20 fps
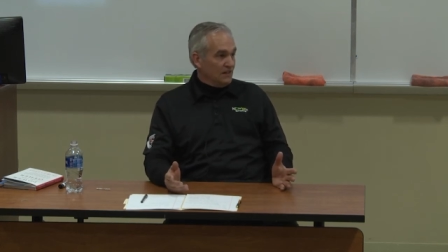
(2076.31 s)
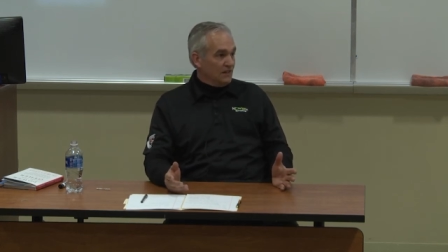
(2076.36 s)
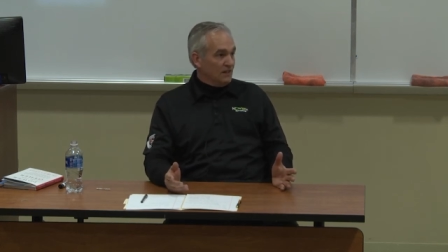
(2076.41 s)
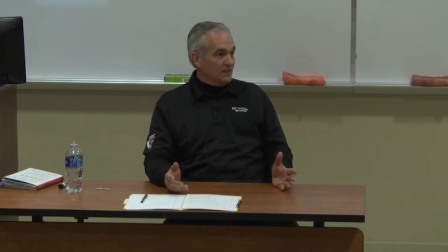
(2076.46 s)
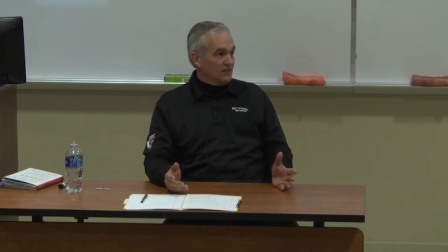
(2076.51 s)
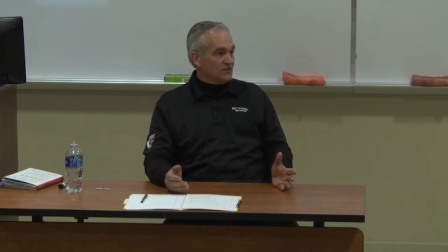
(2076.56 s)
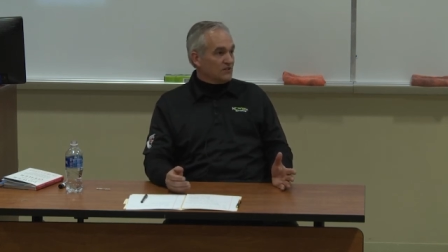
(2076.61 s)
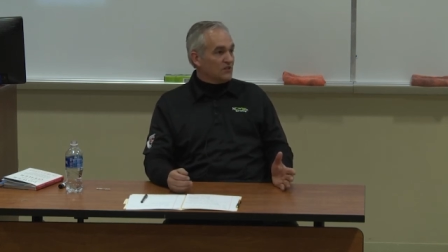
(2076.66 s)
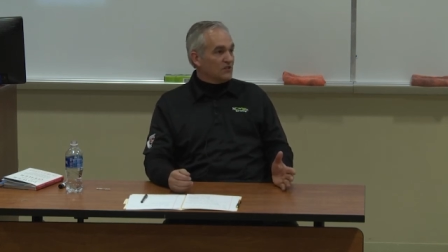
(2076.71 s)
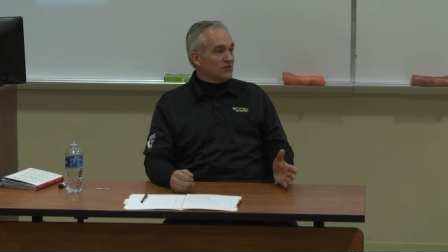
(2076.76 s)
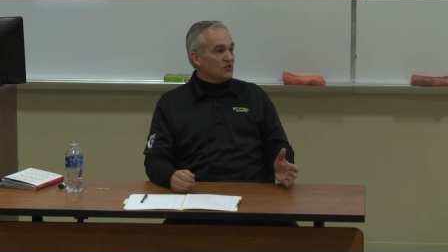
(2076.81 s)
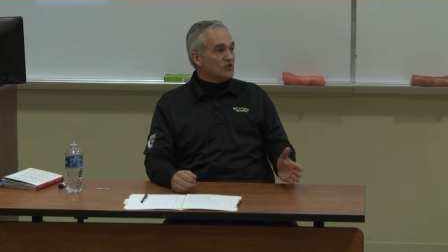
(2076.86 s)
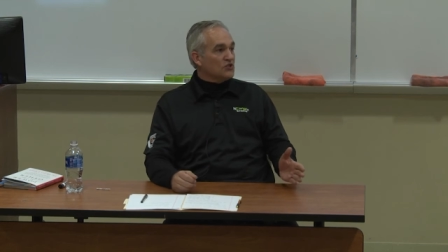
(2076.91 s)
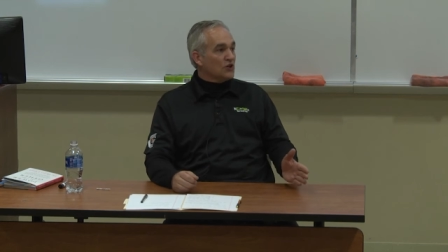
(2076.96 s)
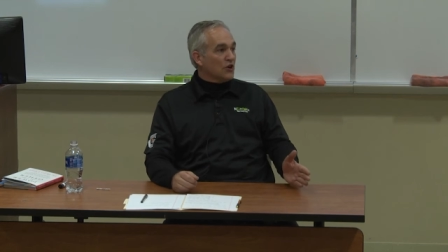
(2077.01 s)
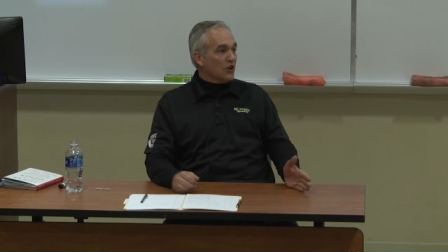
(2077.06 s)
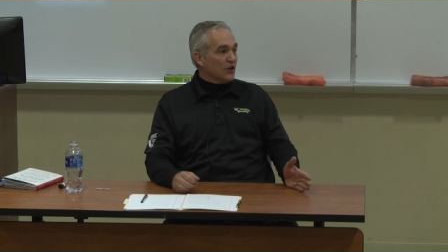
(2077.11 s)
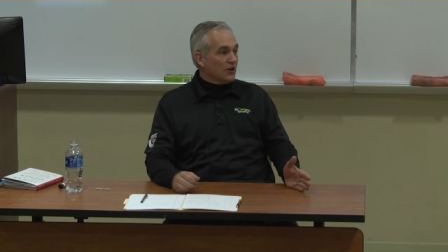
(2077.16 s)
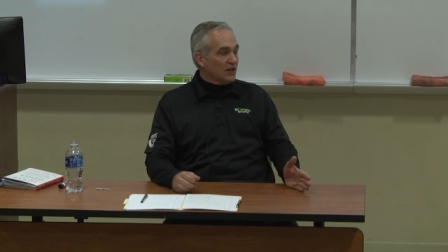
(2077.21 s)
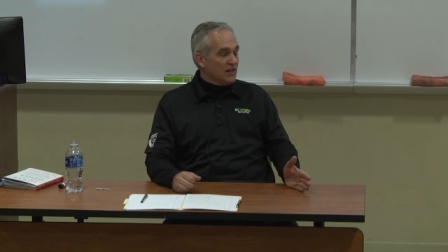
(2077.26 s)
it's the
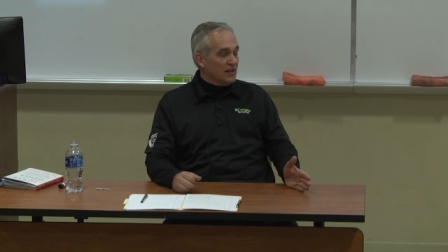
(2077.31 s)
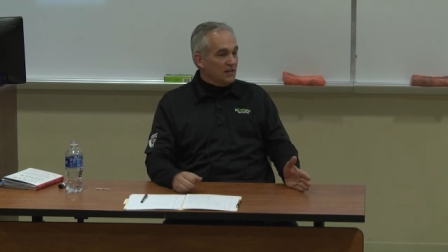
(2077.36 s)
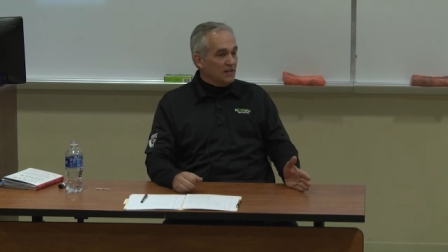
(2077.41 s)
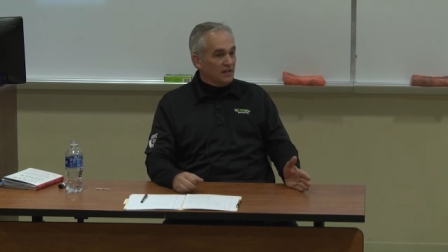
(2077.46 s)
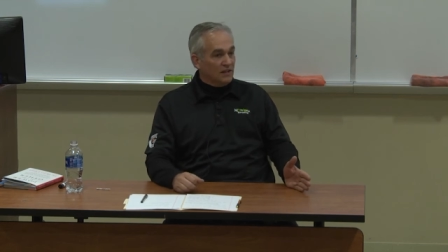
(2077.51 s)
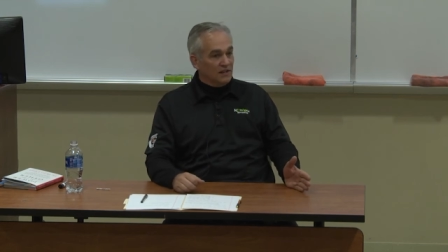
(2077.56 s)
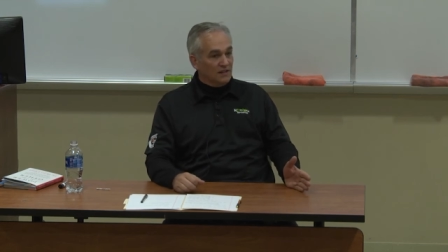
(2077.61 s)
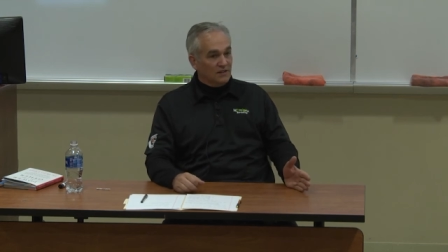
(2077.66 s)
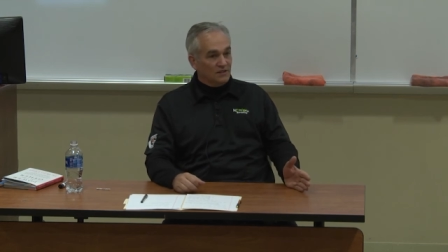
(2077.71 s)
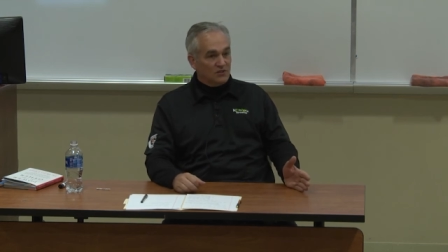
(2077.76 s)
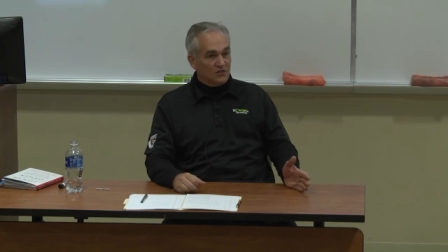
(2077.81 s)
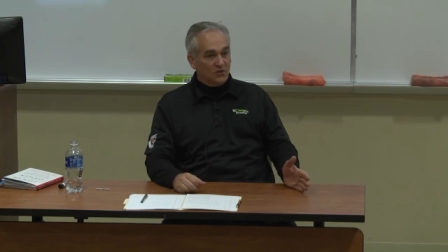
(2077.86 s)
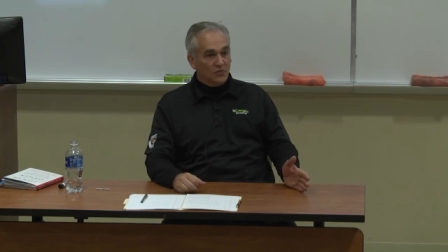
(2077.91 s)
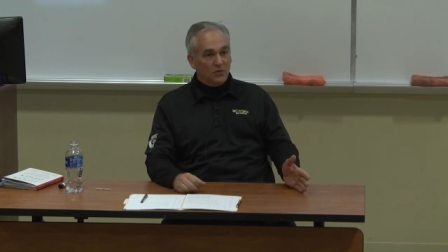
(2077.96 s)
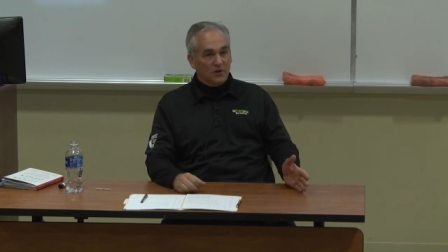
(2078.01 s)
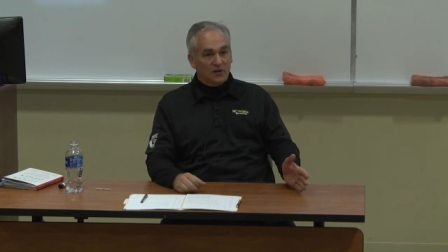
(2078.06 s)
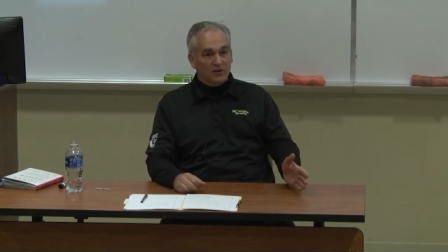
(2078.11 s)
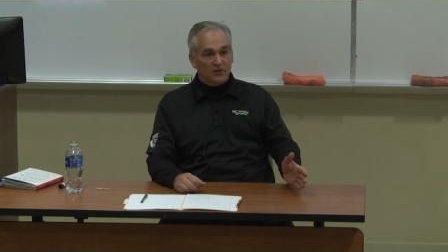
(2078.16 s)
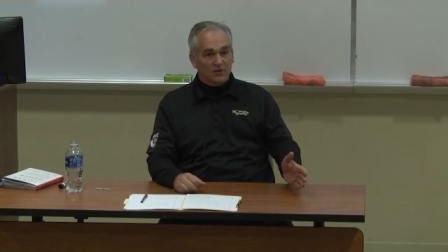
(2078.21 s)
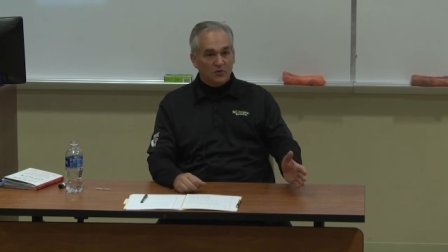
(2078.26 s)
journey to
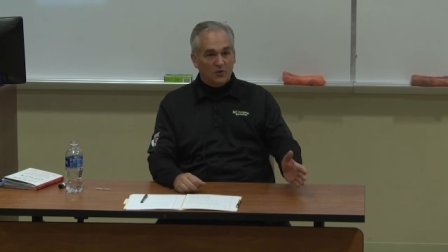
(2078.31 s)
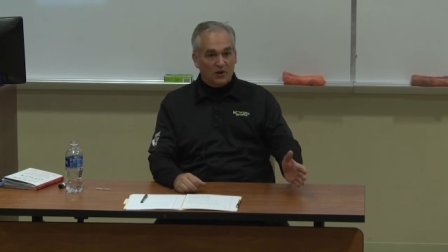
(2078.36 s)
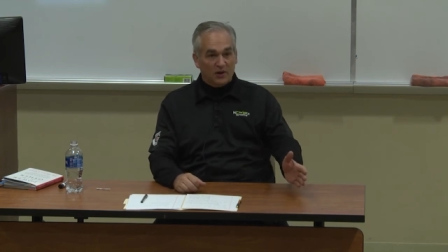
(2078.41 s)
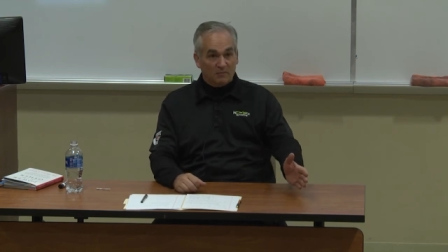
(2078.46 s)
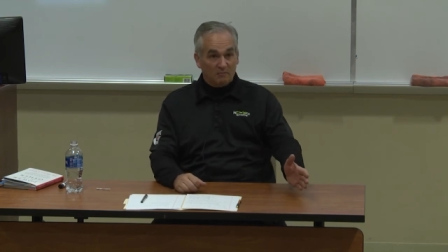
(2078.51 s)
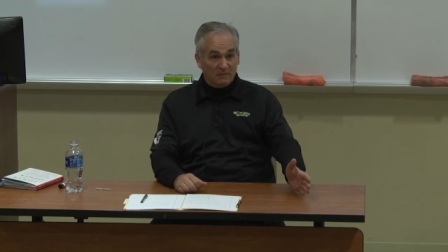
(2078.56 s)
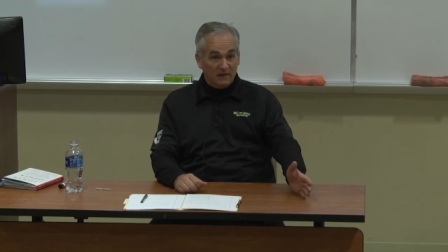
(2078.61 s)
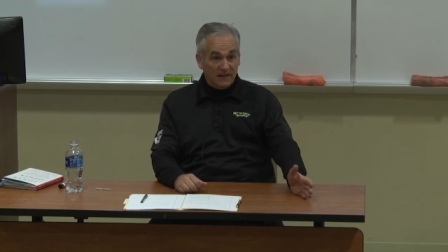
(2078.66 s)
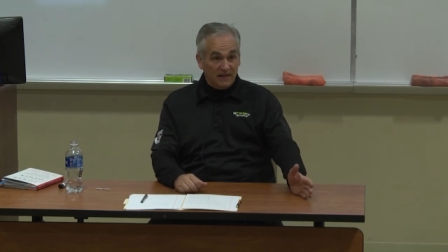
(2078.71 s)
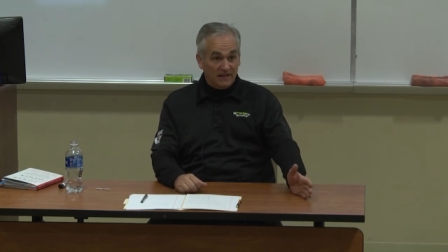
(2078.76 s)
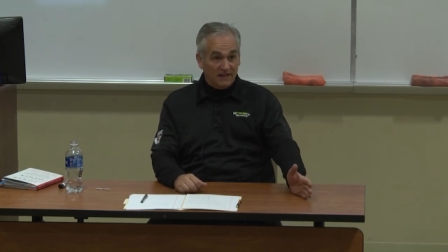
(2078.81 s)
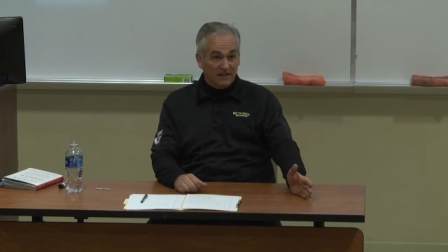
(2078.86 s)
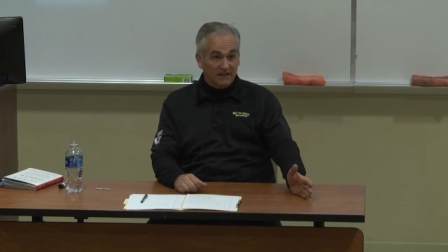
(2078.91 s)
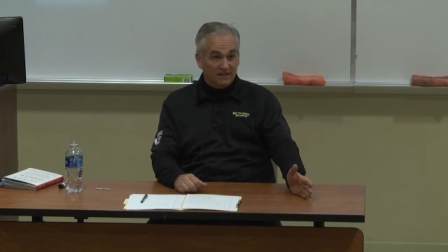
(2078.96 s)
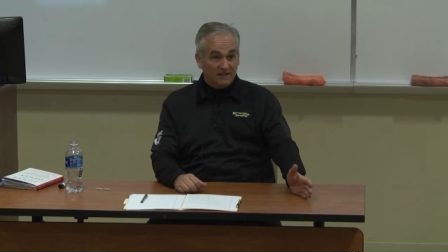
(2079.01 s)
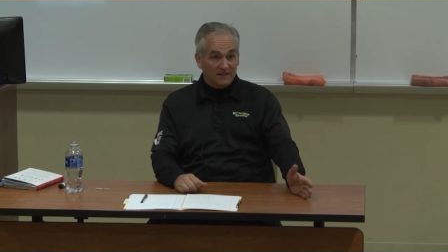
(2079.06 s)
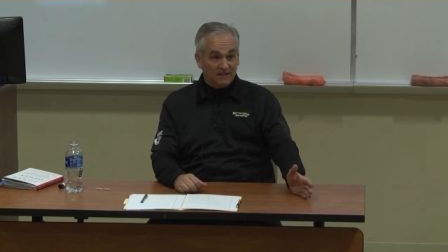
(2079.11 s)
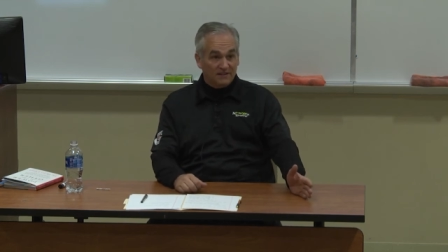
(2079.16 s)
where you want to be,